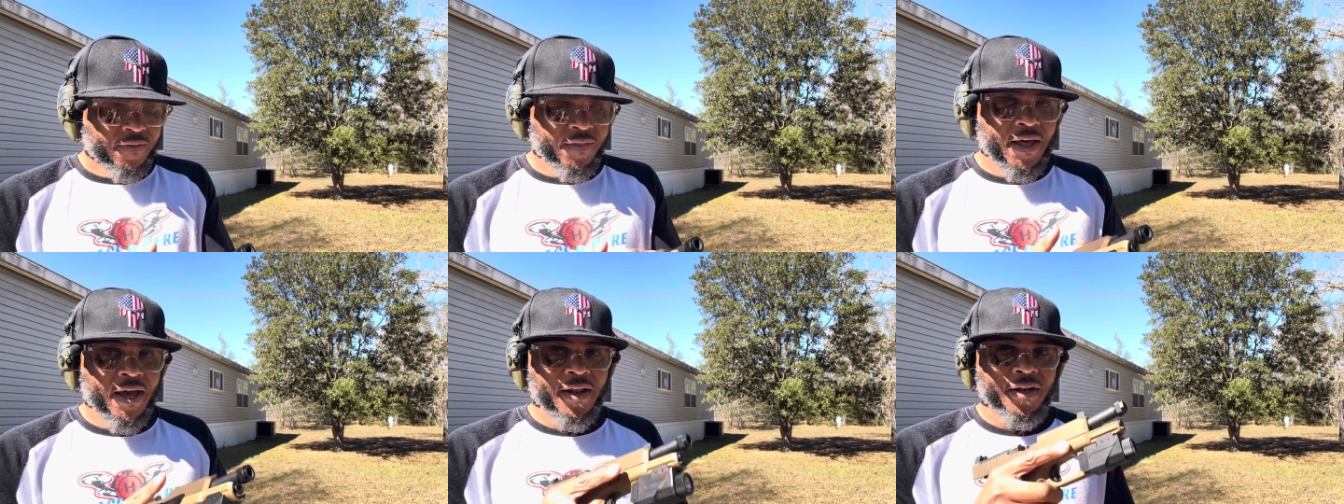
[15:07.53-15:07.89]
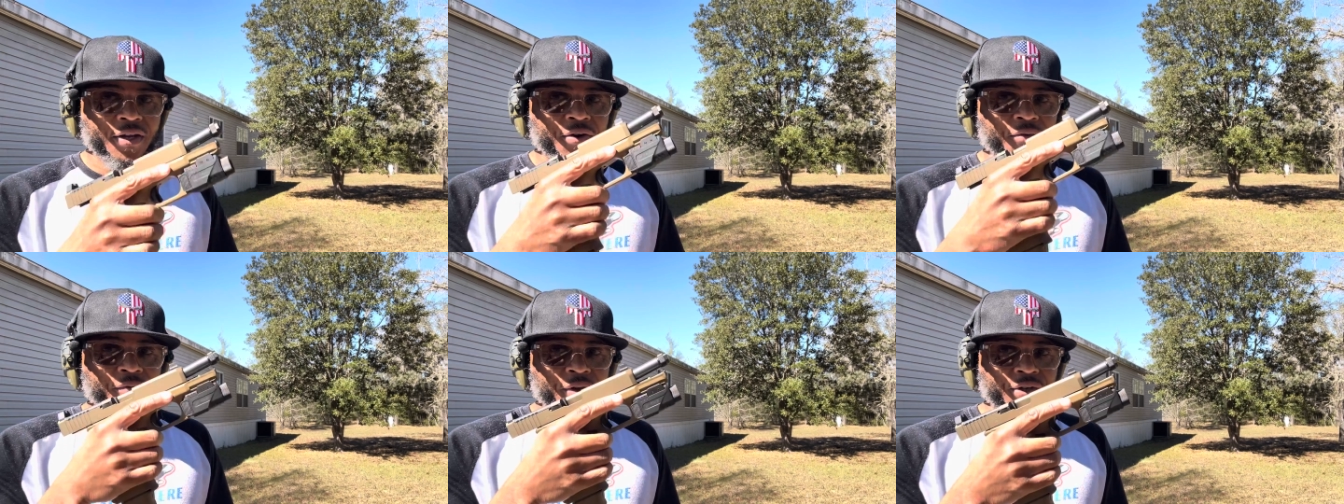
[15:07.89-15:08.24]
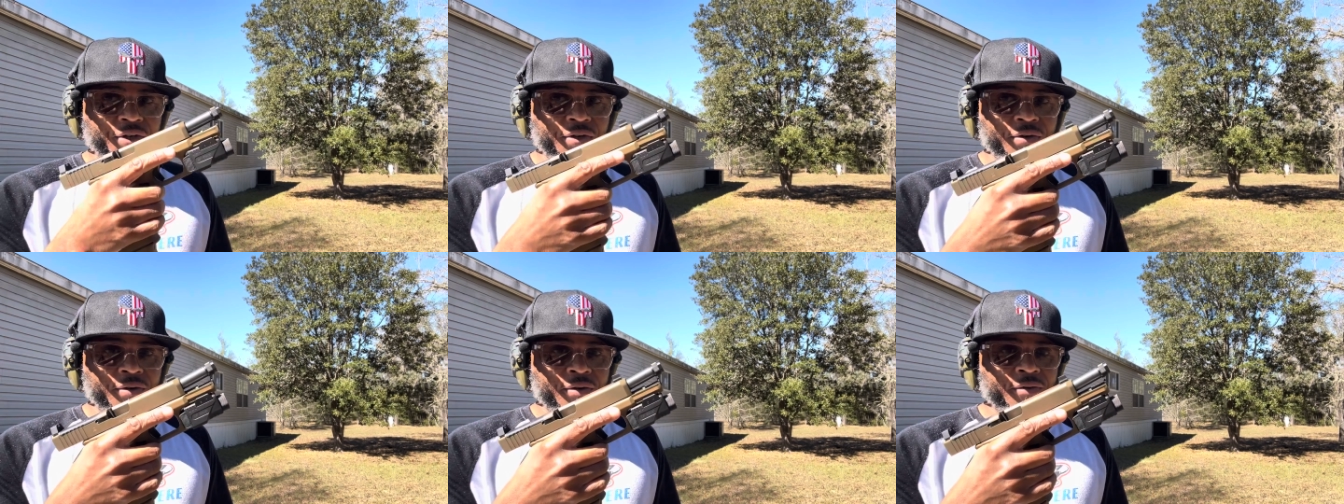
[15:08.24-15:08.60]
than the
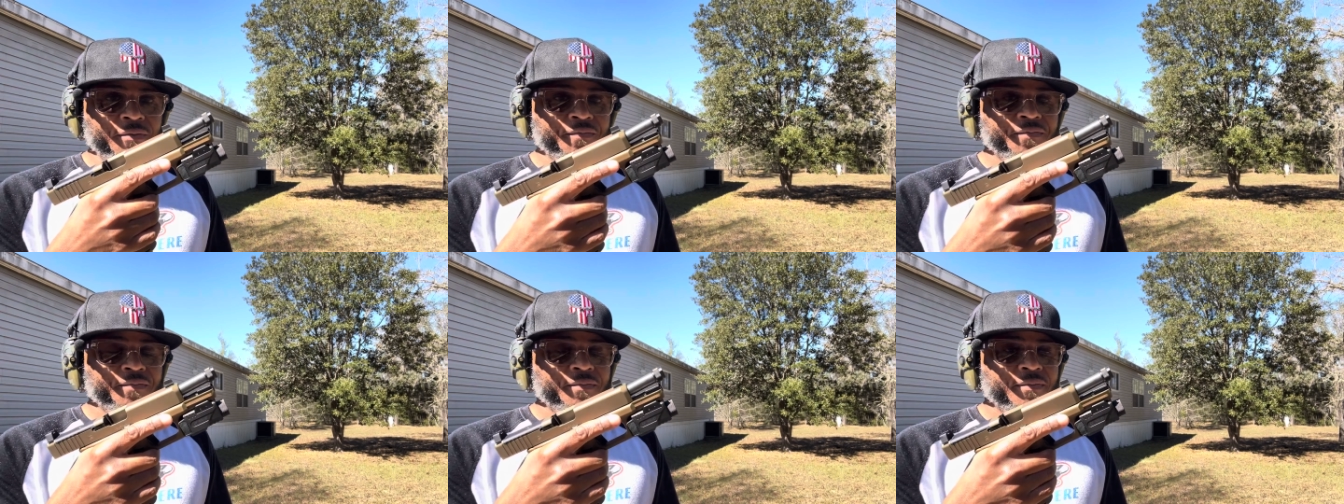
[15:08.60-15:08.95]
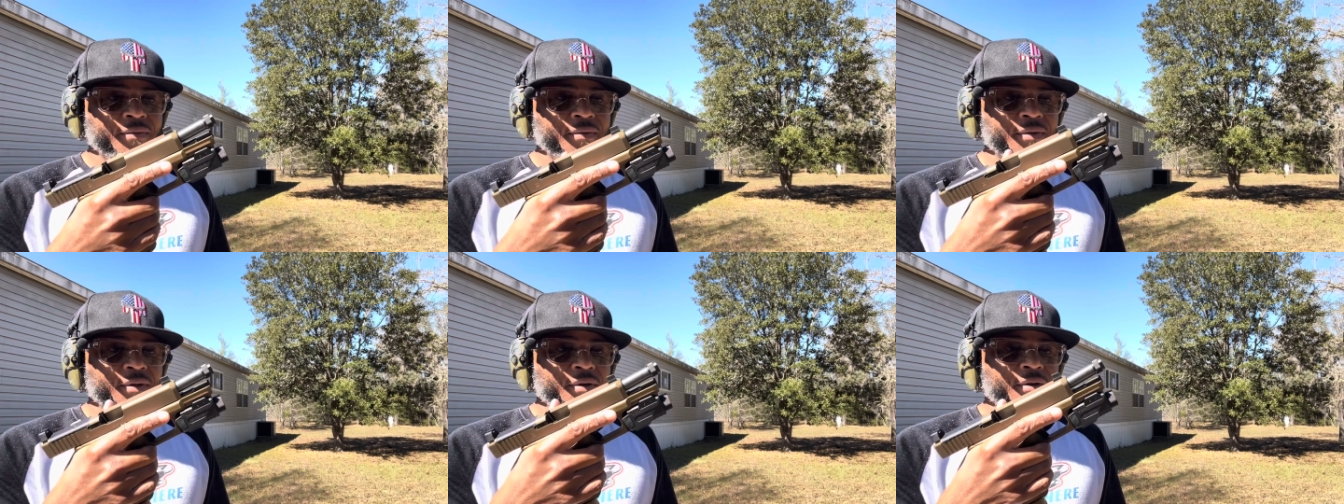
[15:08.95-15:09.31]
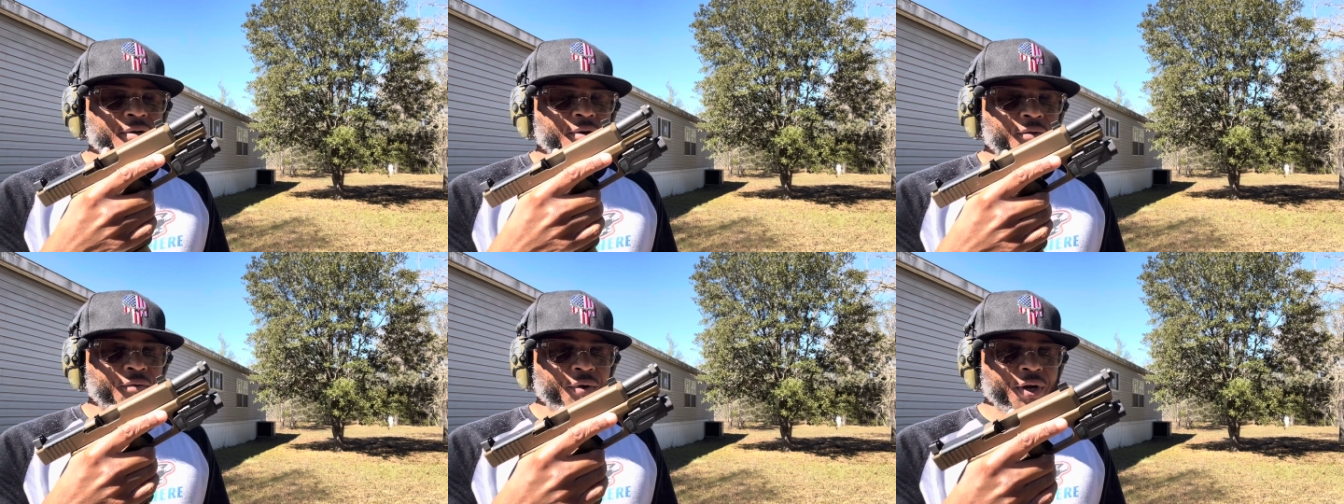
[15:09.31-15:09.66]
original
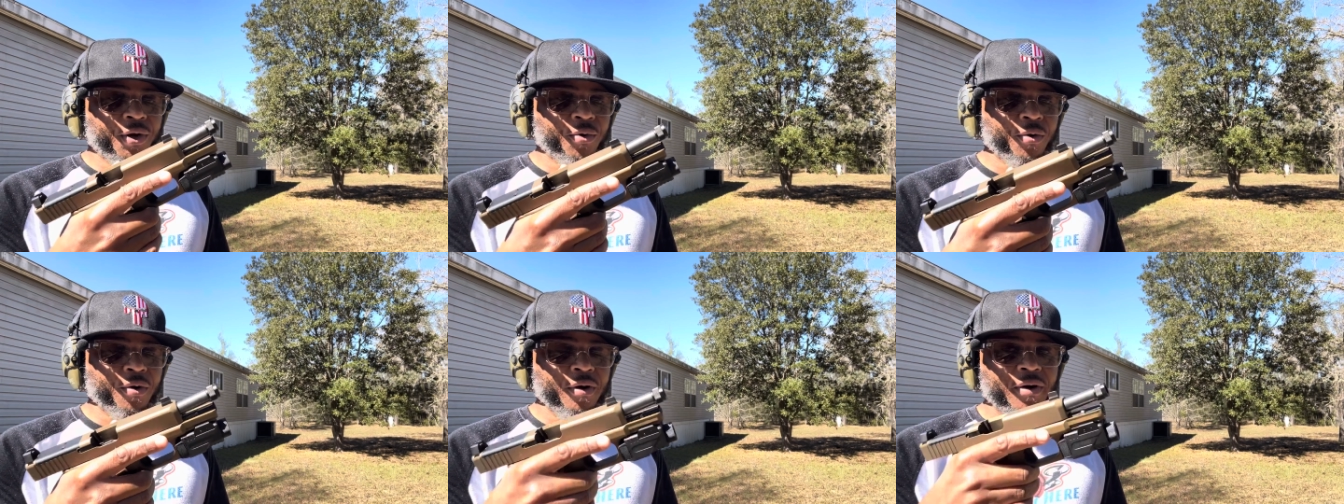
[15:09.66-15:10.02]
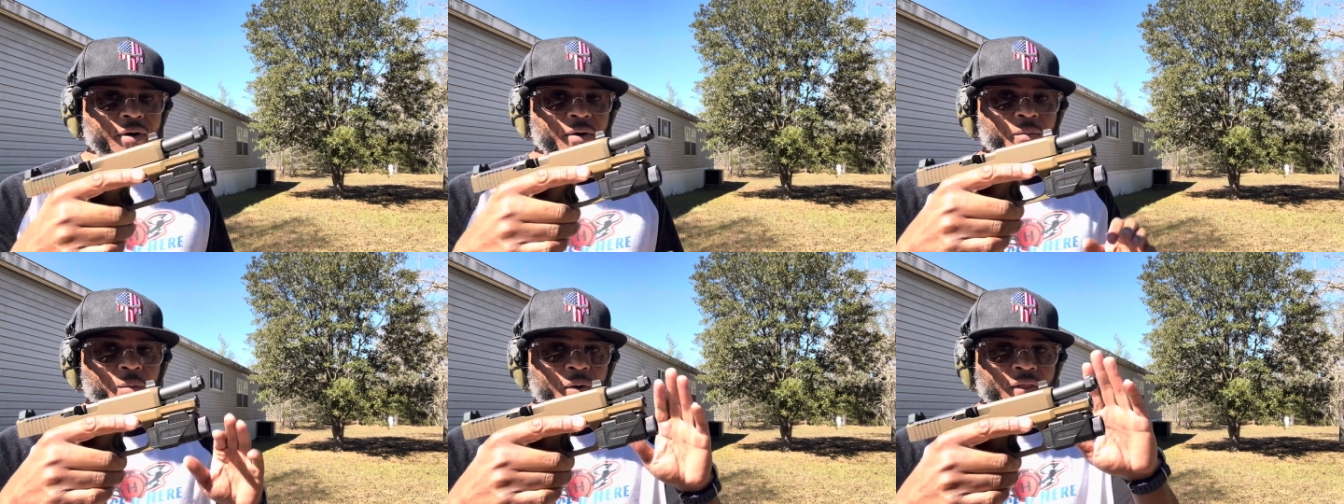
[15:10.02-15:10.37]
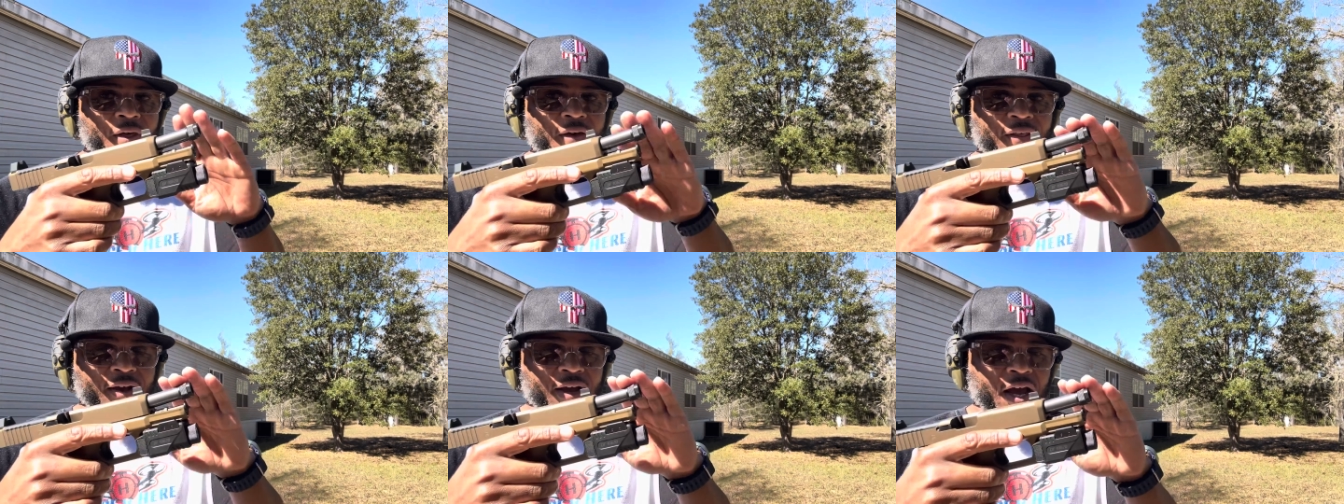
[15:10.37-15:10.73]
Recoil
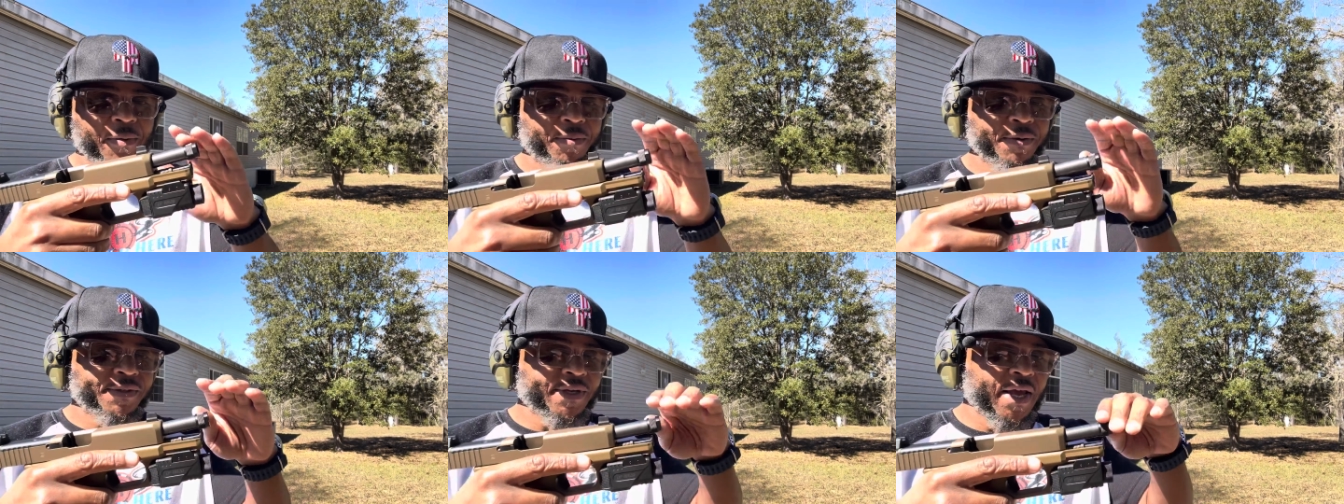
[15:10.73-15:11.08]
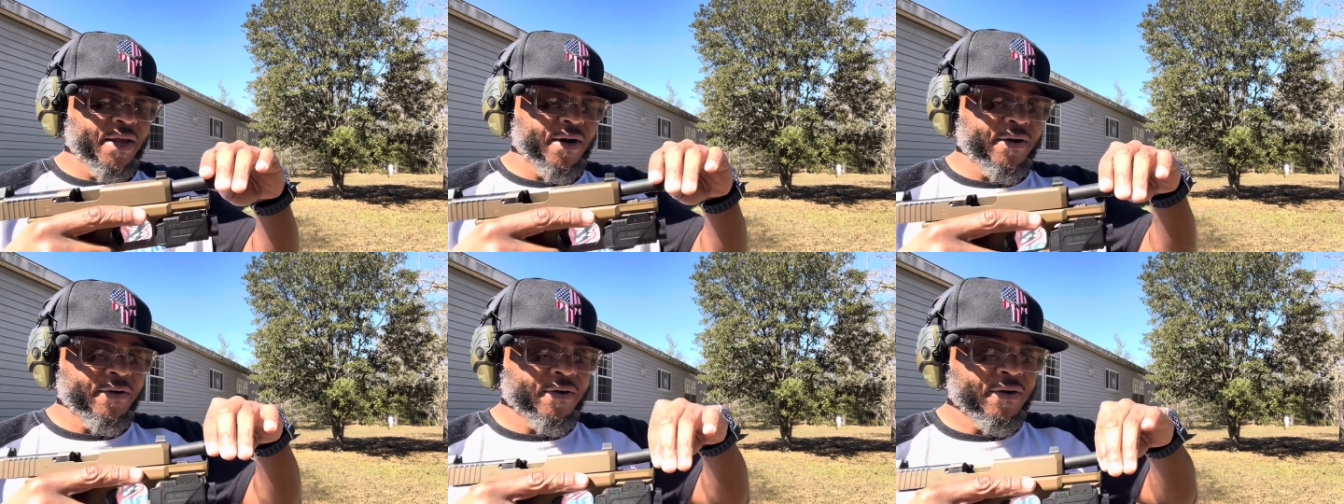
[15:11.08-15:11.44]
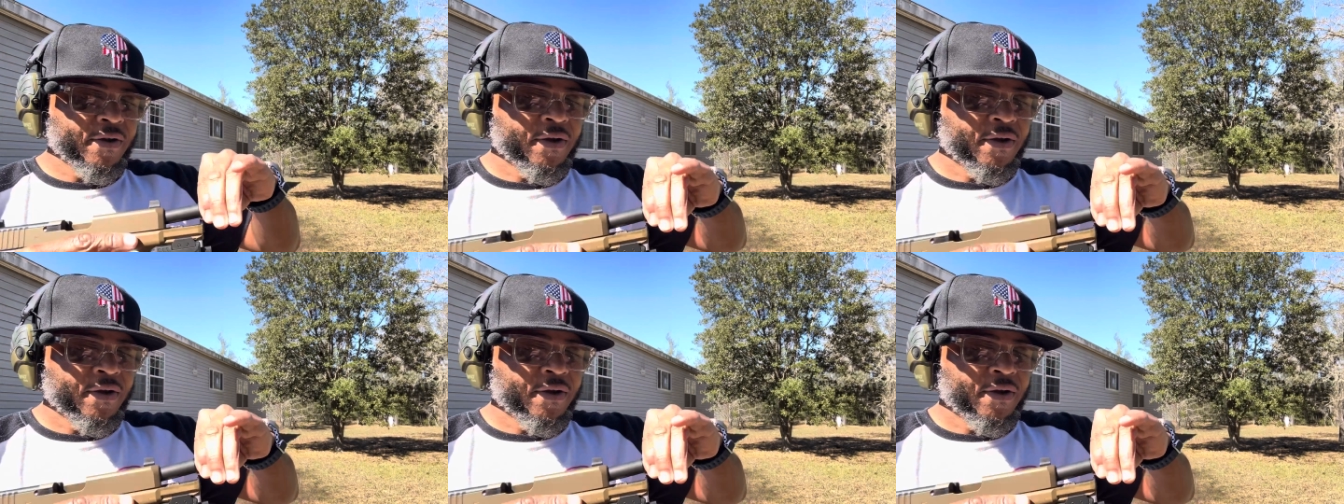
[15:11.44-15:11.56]
without the compensator.